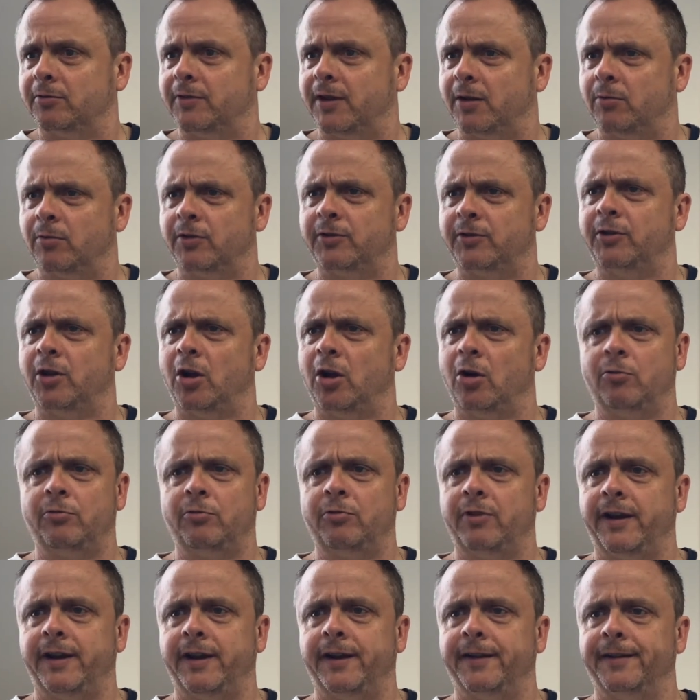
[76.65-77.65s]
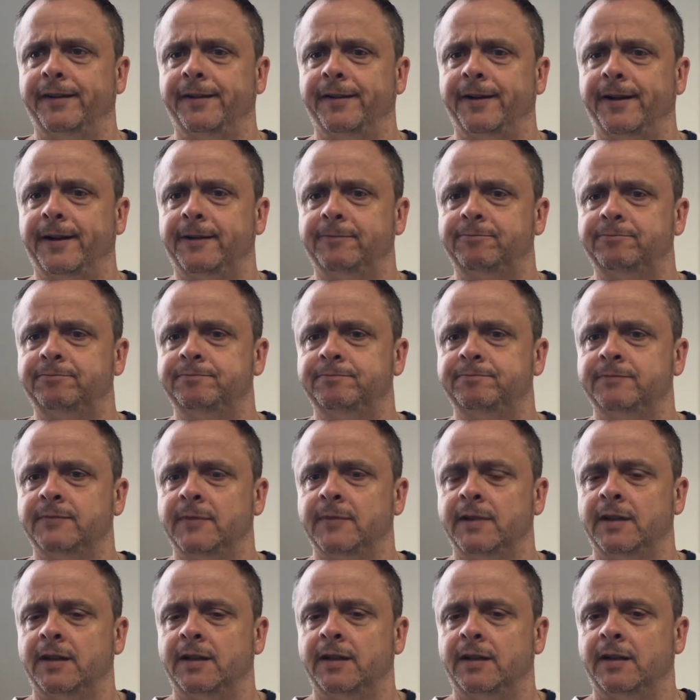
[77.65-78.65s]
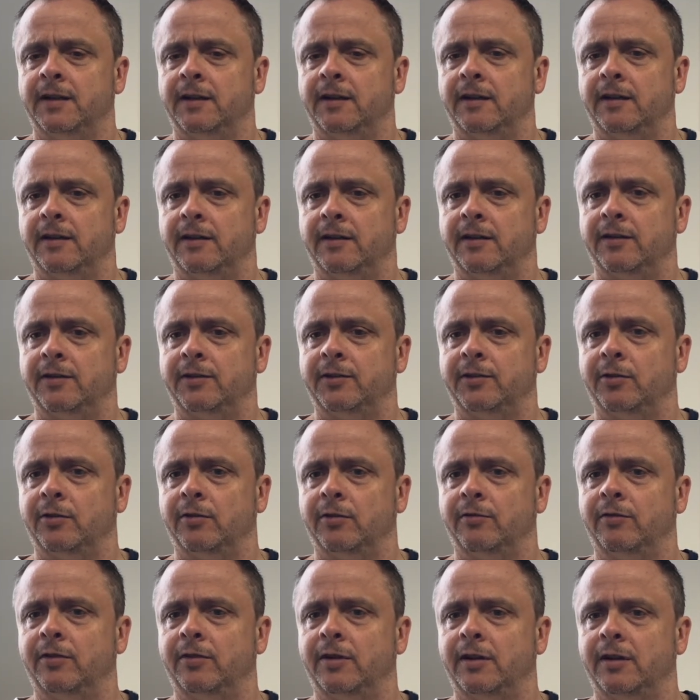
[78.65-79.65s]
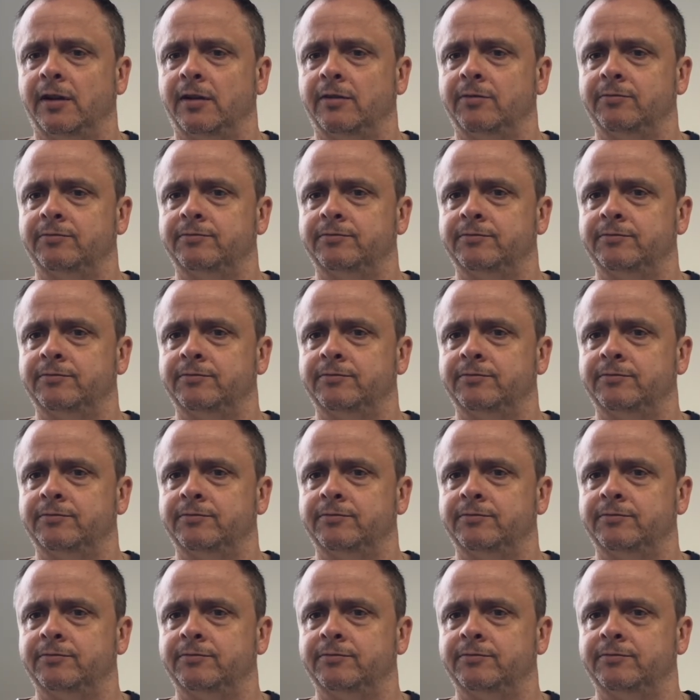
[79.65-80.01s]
There was no real sort of